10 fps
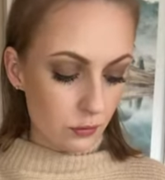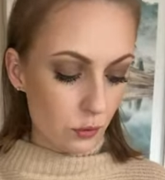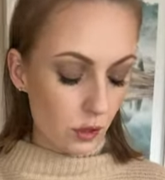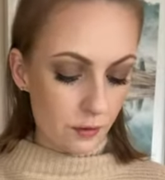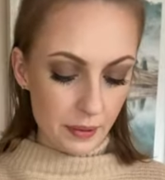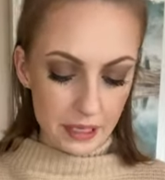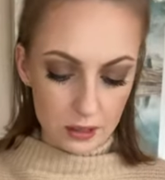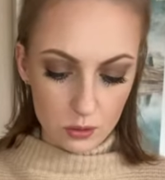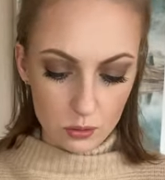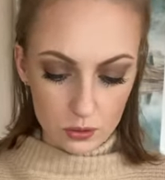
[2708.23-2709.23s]
Four of
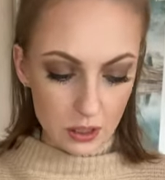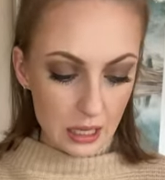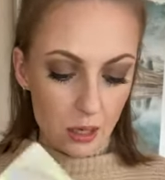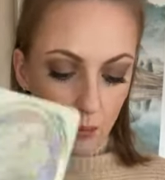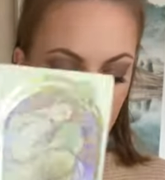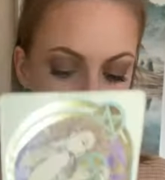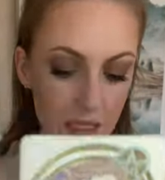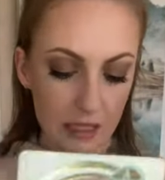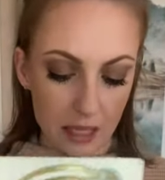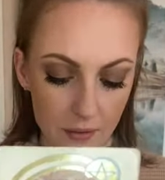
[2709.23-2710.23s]
Pentacles. Well,
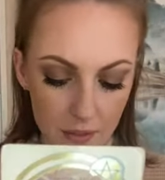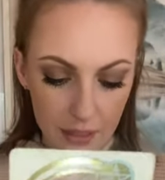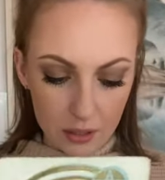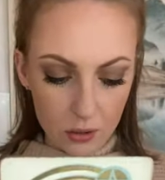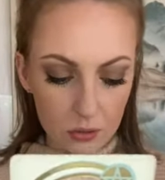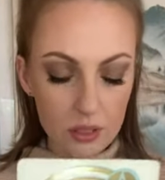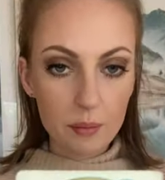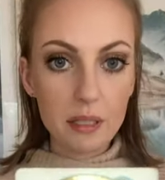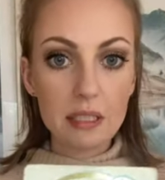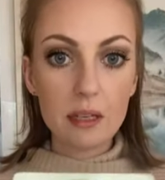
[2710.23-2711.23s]
he definitely knows,
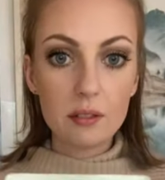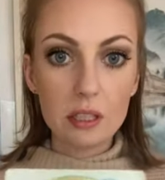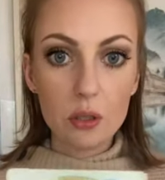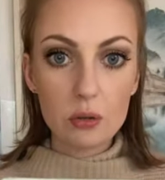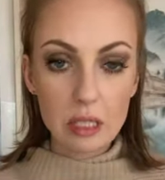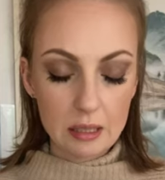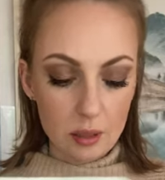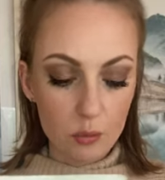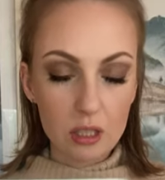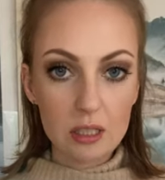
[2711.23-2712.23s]
somebody definitely knows that
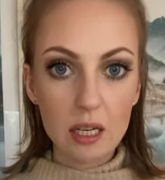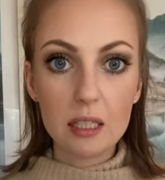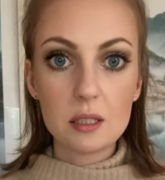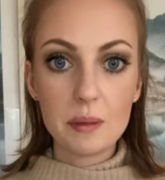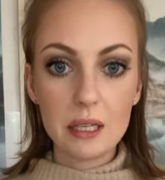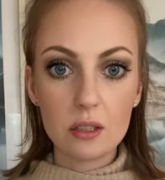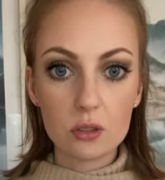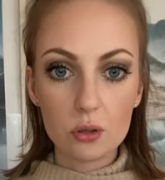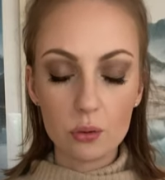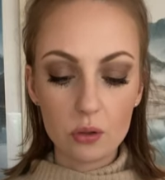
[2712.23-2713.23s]
someone is not speaking the
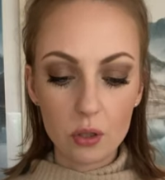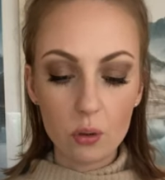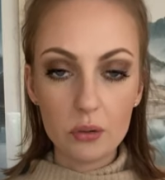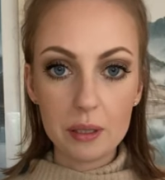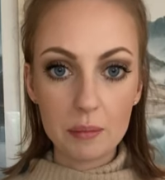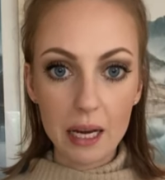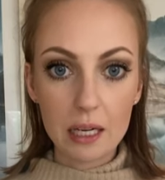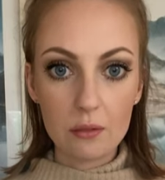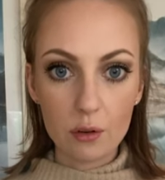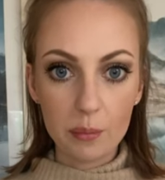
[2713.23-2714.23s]
truth. They're holding
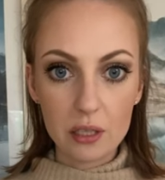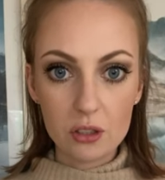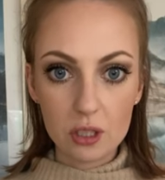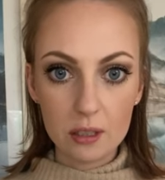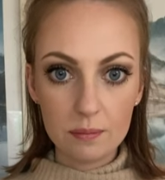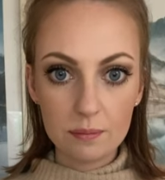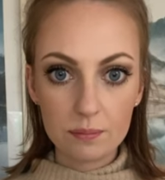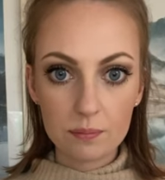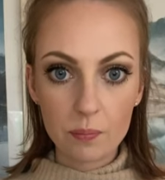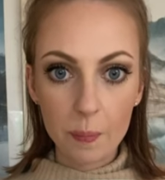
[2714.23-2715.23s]
back information.